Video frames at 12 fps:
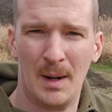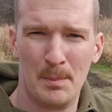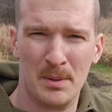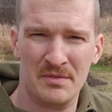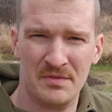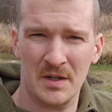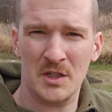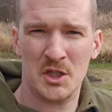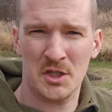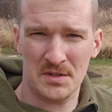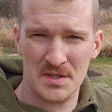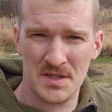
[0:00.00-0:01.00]
up
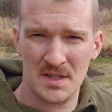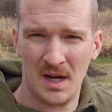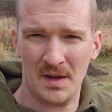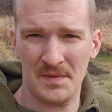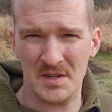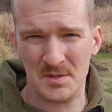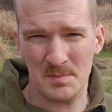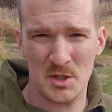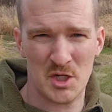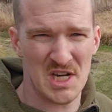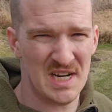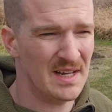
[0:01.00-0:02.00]
functions on this
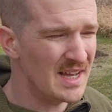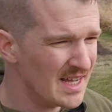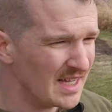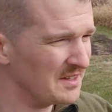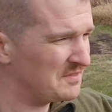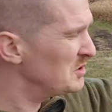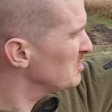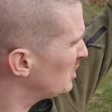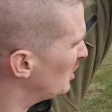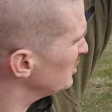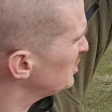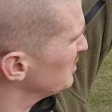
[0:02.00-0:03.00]
machine, if you
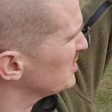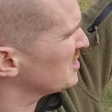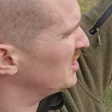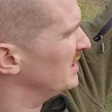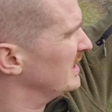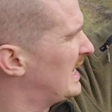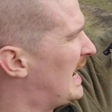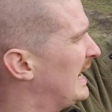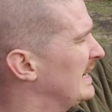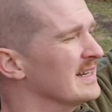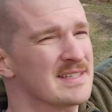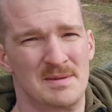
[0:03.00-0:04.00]
go to a certain
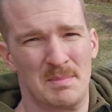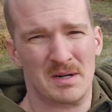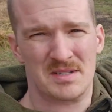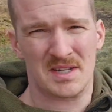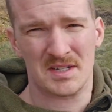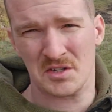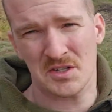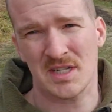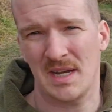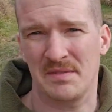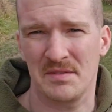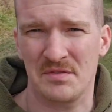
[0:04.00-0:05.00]
height, it's about 6 or
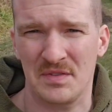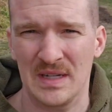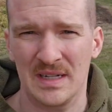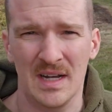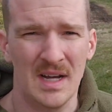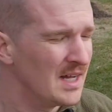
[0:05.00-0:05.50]
7 feet.